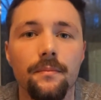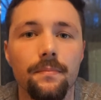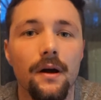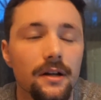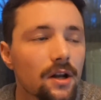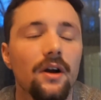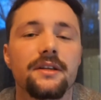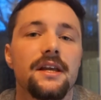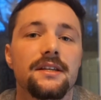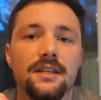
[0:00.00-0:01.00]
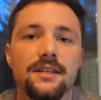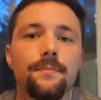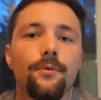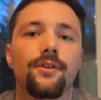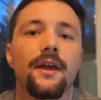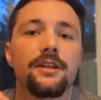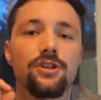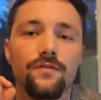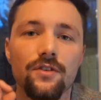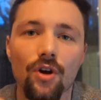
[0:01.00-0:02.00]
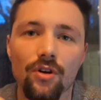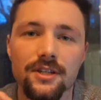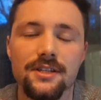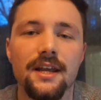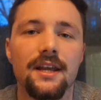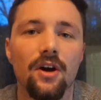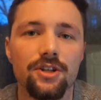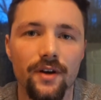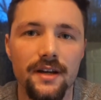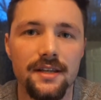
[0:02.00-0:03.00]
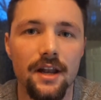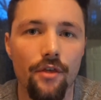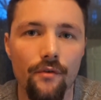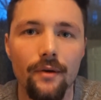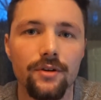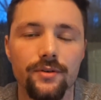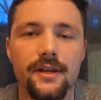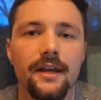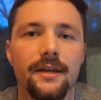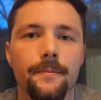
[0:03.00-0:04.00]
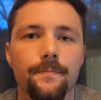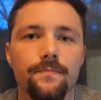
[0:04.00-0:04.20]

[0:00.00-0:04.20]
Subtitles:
But guys, it's the simple thing. You've got to stay hydrated throughout your day.